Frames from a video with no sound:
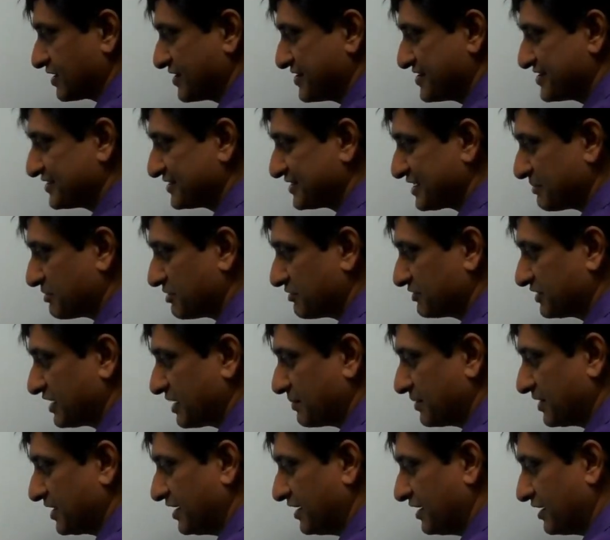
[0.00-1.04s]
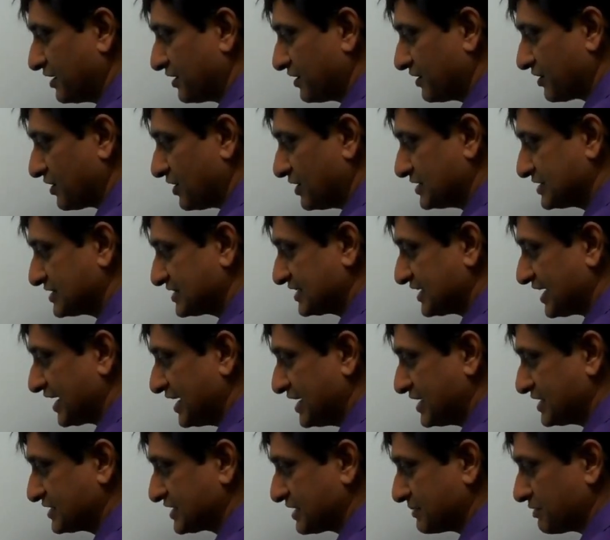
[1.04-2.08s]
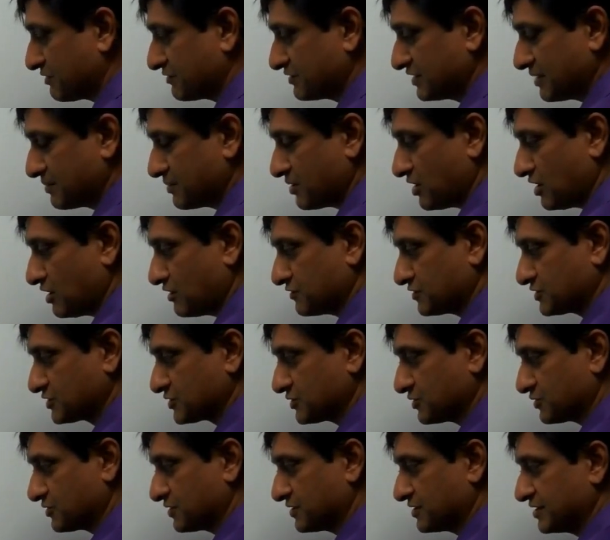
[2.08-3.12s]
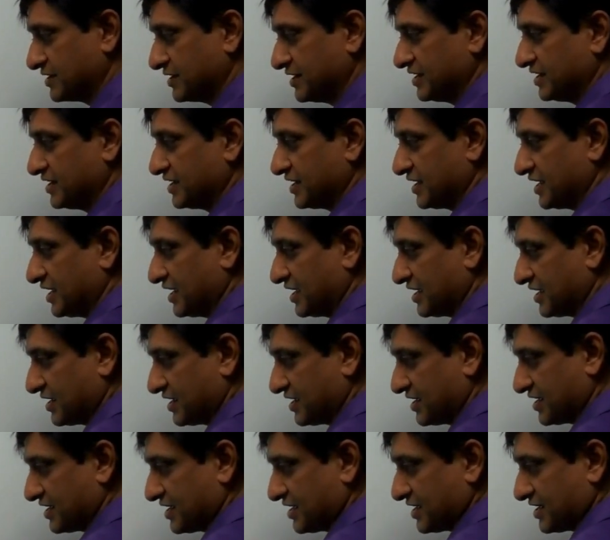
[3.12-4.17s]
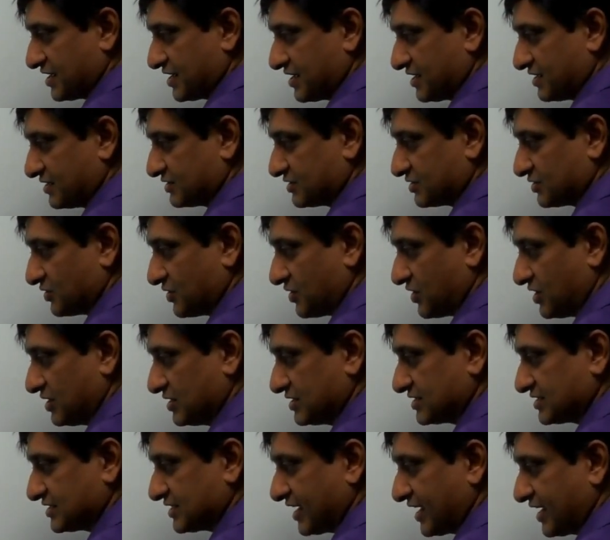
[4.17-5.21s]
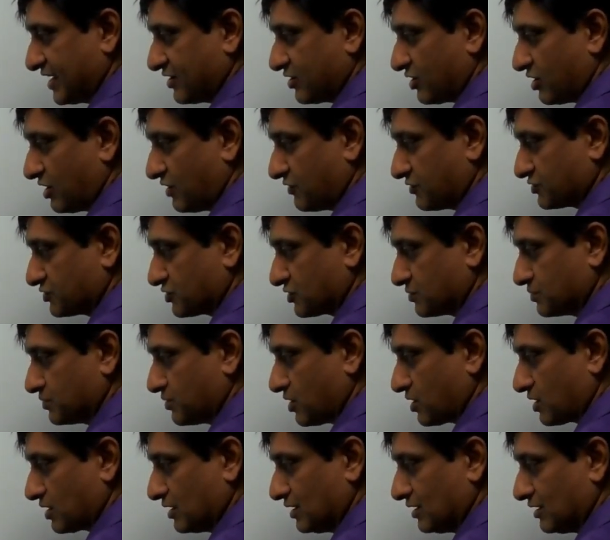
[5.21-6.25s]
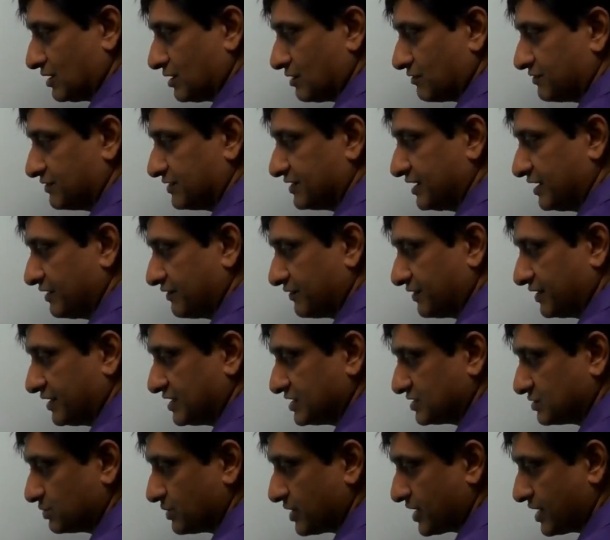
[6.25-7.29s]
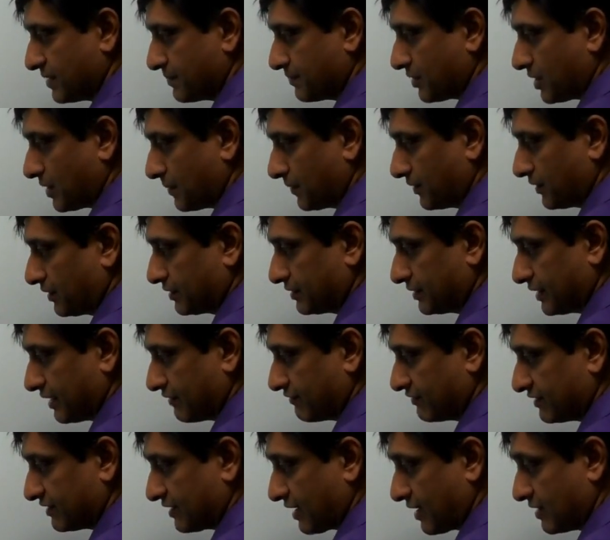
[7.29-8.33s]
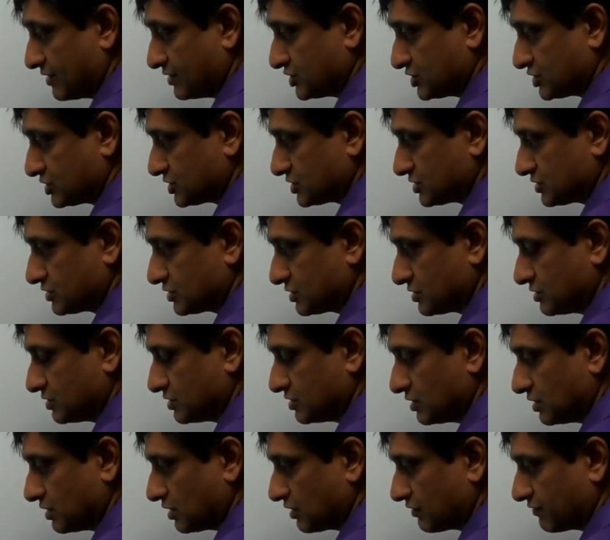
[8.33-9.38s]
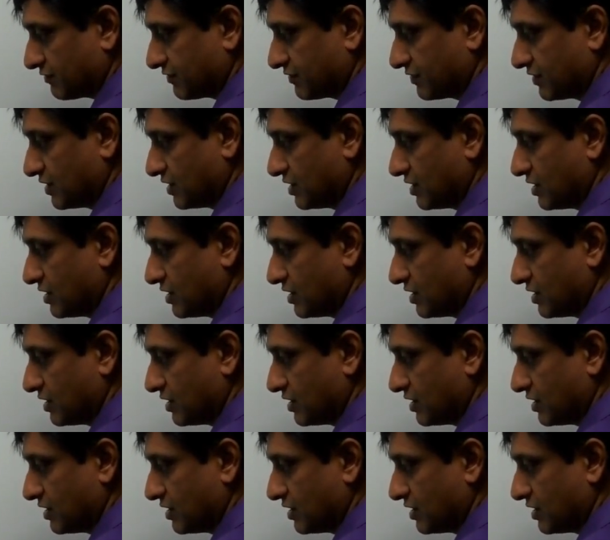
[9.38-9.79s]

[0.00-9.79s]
some of them here on-site, some of them offshore. So on-site, offshore model of delivery is very popular these days. A lot of